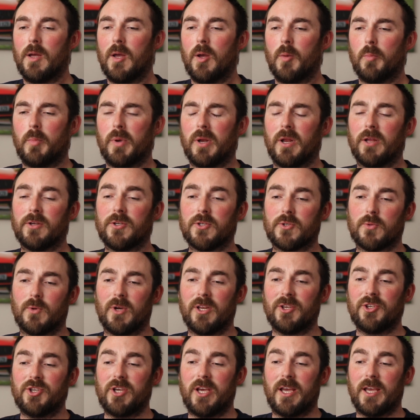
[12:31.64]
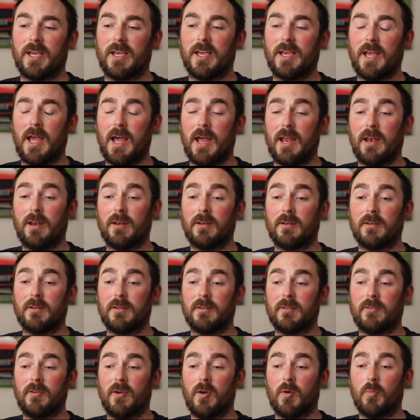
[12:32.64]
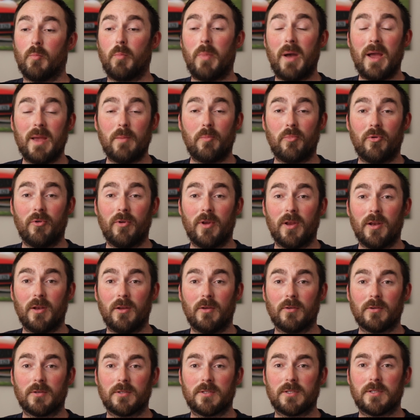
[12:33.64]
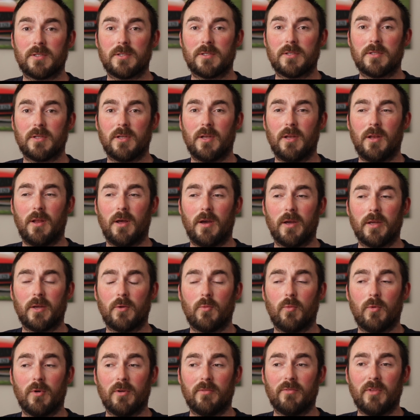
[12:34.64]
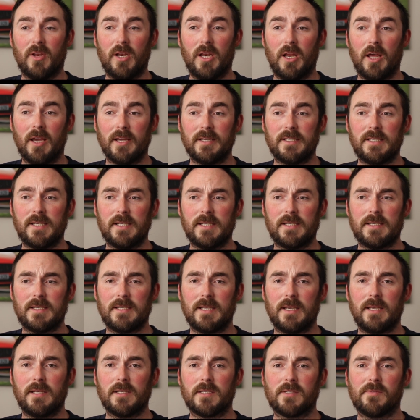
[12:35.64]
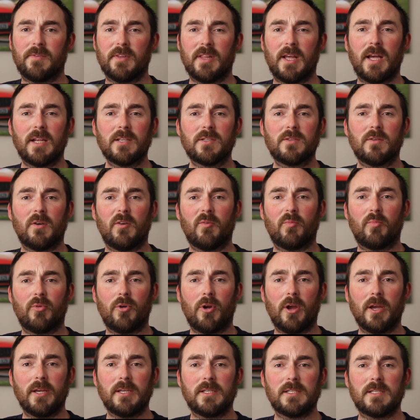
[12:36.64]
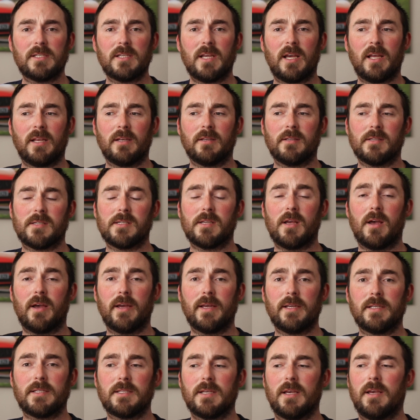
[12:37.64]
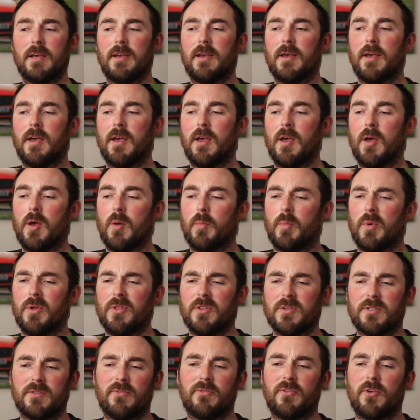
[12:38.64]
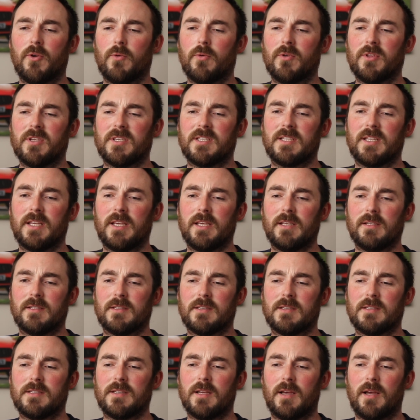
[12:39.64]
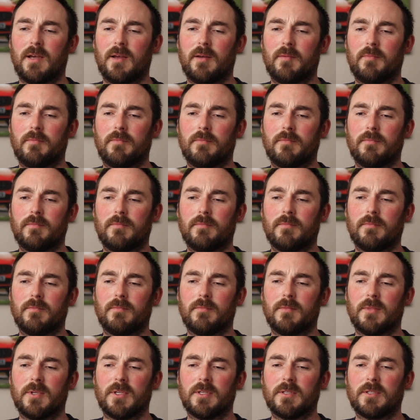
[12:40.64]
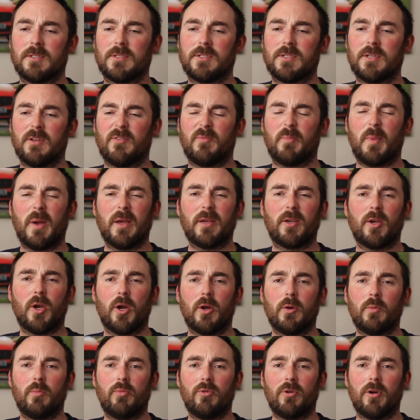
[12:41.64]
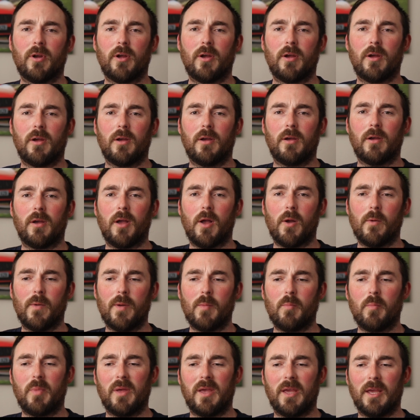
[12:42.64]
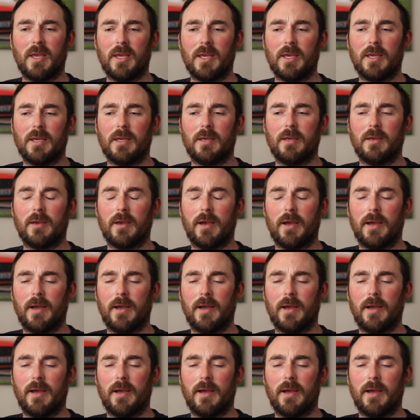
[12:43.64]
but I just want to check. And on paper it looks like one of the lightest seats for that sort of price and size. But there's a few other seats, stuff by Cobra, OMP,